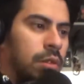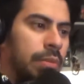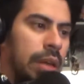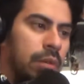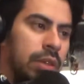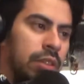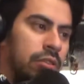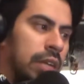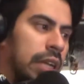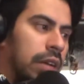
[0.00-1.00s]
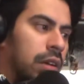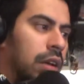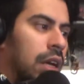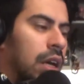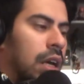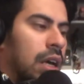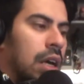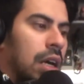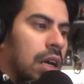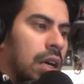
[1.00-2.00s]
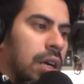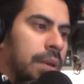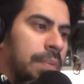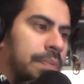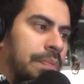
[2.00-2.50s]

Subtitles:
bad with this right now. Um,